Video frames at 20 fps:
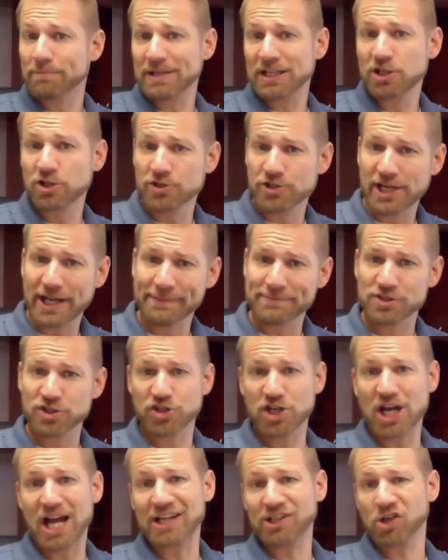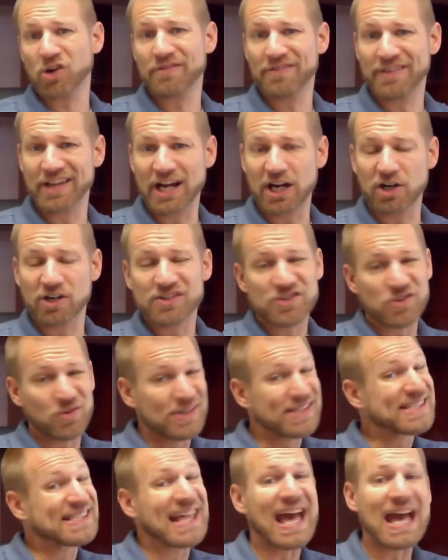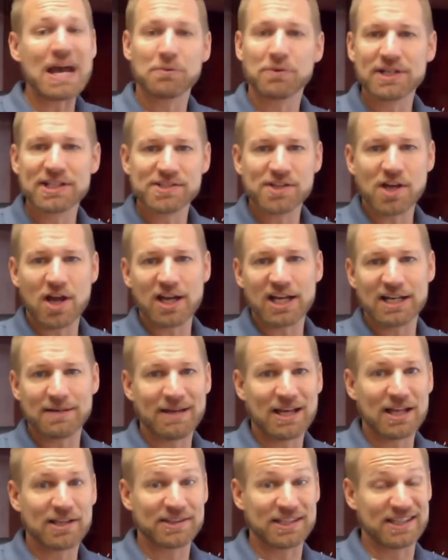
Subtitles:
Peter, James, and John are there. So is that what he's talking about?